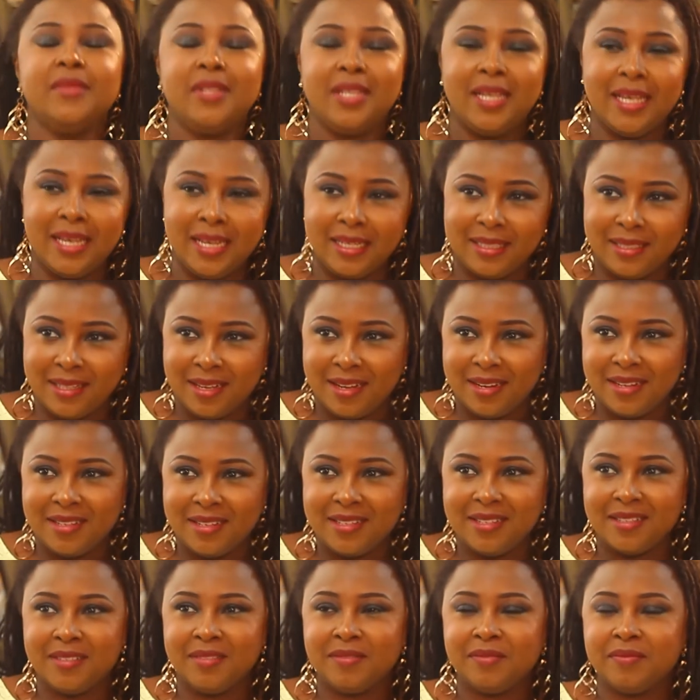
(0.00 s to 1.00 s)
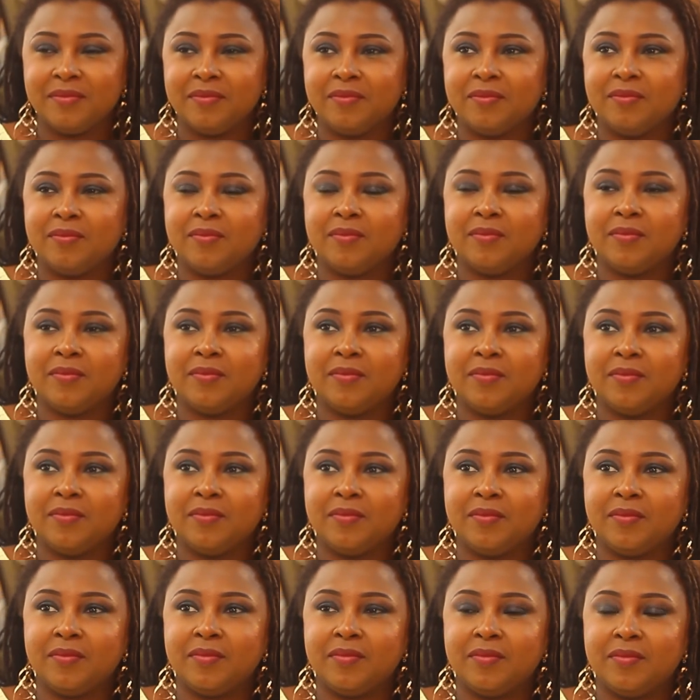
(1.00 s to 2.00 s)
again. Exactly. So that re-equipping
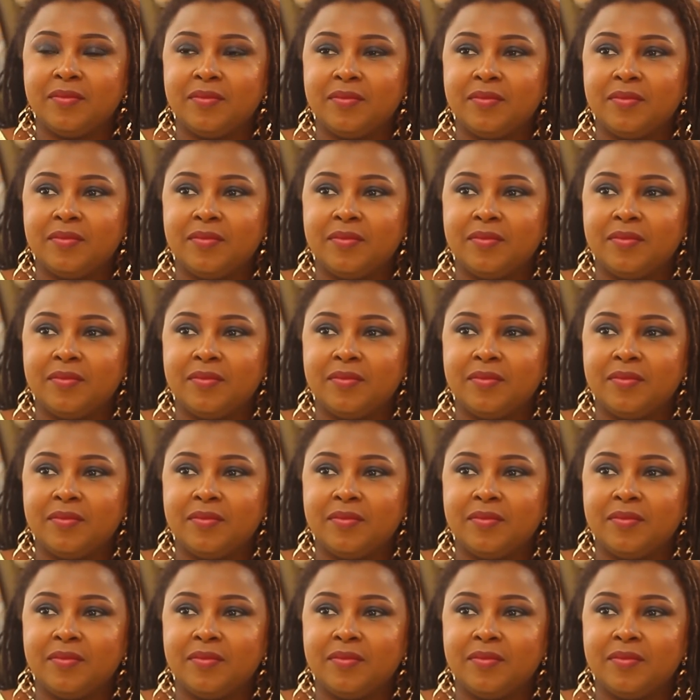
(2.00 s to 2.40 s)
is